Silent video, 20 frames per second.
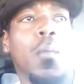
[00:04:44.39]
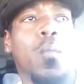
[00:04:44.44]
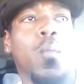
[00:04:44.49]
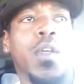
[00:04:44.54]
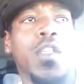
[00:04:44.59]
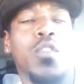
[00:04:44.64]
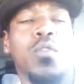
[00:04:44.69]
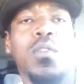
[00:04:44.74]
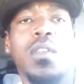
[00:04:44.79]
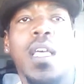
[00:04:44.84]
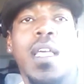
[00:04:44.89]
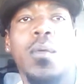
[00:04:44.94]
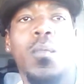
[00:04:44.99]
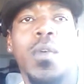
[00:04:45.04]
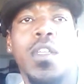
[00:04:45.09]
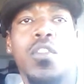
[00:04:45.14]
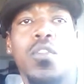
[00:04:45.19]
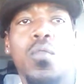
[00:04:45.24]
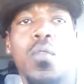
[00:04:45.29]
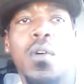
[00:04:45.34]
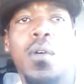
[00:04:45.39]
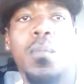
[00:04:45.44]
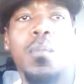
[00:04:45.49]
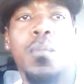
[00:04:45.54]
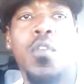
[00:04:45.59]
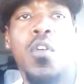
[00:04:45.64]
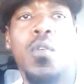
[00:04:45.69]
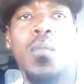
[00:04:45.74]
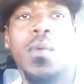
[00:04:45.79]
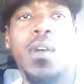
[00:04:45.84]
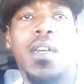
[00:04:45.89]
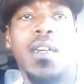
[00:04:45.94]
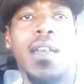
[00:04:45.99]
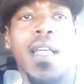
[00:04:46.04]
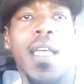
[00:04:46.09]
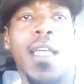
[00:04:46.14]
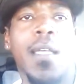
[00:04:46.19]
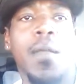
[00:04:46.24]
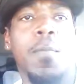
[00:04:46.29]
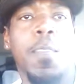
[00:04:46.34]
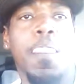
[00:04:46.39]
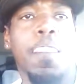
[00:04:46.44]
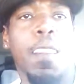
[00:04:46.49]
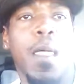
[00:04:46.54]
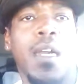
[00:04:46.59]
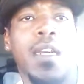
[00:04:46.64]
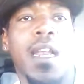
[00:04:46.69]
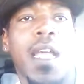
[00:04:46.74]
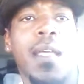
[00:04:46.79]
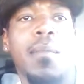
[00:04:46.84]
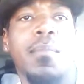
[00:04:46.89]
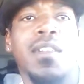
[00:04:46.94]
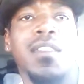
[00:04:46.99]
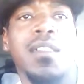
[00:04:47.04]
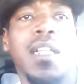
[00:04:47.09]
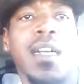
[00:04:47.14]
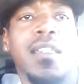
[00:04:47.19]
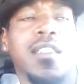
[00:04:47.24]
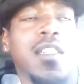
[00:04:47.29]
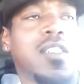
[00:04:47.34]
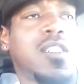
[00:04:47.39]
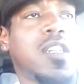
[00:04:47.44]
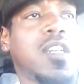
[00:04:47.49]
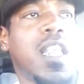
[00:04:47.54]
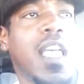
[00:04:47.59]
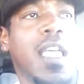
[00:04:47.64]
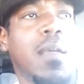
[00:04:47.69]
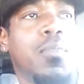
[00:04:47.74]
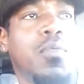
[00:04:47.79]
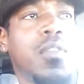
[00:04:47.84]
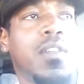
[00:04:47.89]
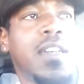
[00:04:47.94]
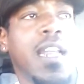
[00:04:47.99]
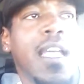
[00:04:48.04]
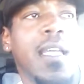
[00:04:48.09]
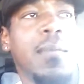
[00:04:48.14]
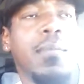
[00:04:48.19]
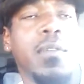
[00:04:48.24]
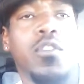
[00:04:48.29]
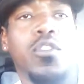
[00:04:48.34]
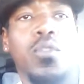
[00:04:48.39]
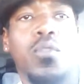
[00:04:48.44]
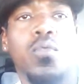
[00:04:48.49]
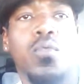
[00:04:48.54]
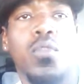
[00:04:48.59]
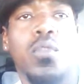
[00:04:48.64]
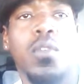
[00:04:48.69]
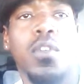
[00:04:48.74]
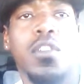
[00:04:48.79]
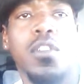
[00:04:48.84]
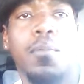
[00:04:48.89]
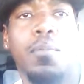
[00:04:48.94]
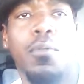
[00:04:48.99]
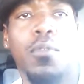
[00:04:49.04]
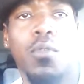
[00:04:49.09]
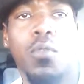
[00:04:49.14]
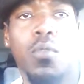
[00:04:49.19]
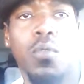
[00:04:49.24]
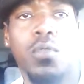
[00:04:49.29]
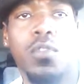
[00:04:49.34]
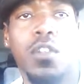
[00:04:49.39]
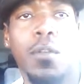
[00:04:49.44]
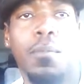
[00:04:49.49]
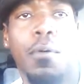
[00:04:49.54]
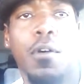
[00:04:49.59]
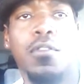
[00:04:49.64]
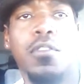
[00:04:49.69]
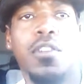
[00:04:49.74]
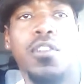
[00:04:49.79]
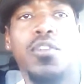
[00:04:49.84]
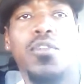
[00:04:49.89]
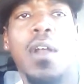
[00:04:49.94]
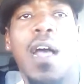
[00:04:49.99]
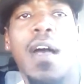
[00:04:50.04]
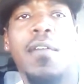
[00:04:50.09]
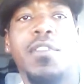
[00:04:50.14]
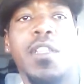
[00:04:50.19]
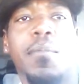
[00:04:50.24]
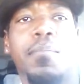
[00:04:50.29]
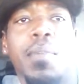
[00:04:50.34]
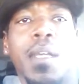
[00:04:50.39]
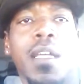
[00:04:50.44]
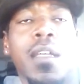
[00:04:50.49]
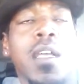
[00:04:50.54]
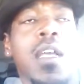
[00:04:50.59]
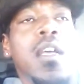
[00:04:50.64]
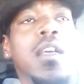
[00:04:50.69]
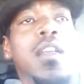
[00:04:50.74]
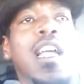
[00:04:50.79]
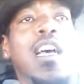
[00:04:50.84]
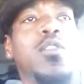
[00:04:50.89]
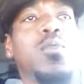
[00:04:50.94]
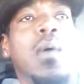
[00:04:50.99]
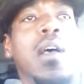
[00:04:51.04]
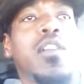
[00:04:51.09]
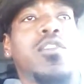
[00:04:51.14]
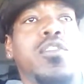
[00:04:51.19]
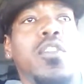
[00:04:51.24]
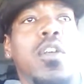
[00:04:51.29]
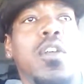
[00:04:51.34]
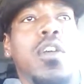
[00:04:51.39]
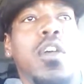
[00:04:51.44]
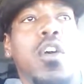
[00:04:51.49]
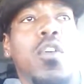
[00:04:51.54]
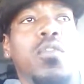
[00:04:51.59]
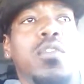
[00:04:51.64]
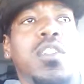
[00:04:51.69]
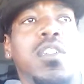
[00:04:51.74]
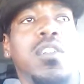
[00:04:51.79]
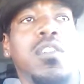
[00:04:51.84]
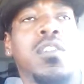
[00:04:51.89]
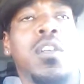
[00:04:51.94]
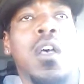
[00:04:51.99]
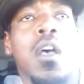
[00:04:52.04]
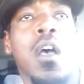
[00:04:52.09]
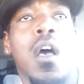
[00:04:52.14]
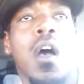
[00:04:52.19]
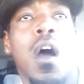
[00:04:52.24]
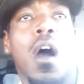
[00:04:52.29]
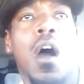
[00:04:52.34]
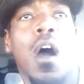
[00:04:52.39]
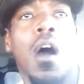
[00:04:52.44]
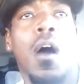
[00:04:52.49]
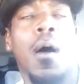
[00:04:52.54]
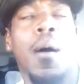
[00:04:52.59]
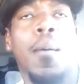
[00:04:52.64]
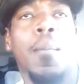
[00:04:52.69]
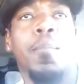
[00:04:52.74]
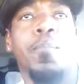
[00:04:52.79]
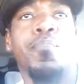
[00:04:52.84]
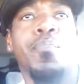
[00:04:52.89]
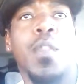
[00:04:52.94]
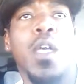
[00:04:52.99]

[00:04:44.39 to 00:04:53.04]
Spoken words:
When you are born with a name is not just a label. A name is who you are supposed to strive to be. That's why in certain cultures, um,